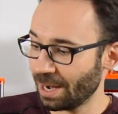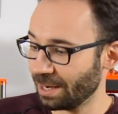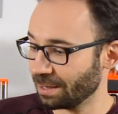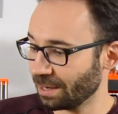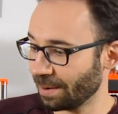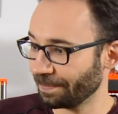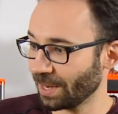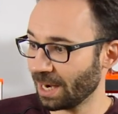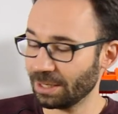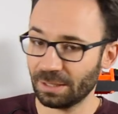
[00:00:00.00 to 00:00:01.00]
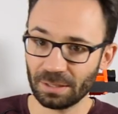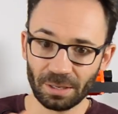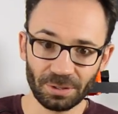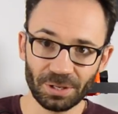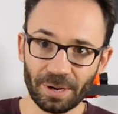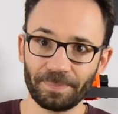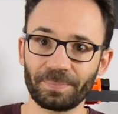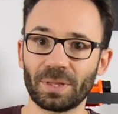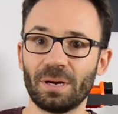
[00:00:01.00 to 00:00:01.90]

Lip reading: and I did all the